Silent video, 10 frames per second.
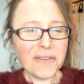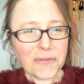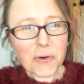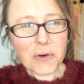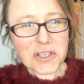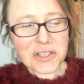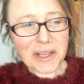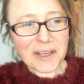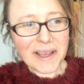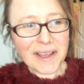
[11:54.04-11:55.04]

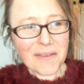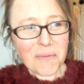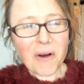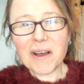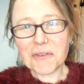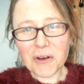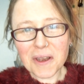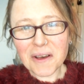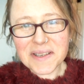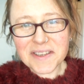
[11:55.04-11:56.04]
Unfortunately, what I've got
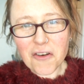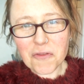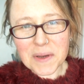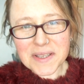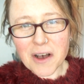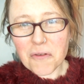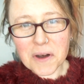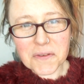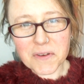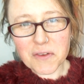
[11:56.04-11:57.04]
lined up for myself
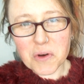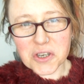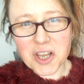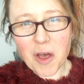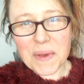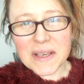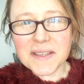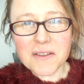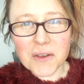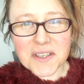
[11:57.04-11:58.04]
after I've washed up
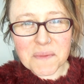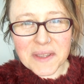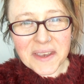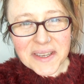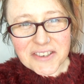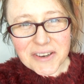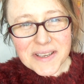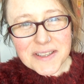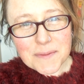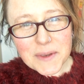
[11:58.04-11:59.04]
is not something that
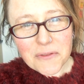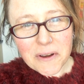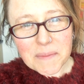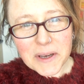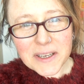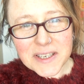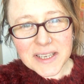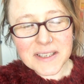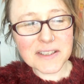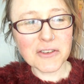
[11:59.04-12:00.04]
interests me very much.
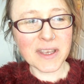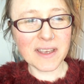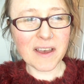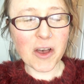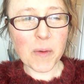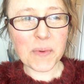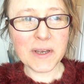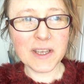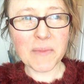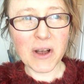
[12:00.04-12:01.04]
It's looking up
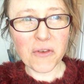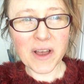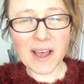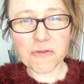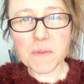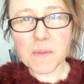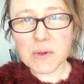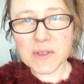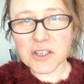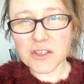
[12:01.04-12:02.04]
an email that I had from the
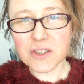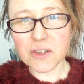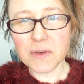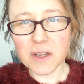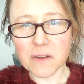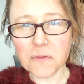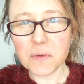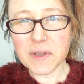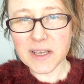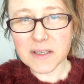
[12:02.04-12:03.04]
Musicians Union a
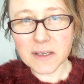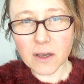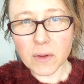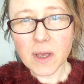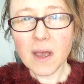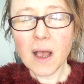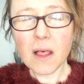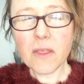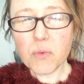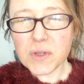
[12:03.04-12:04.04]
few days ago,
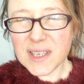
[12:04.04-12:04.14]
and there were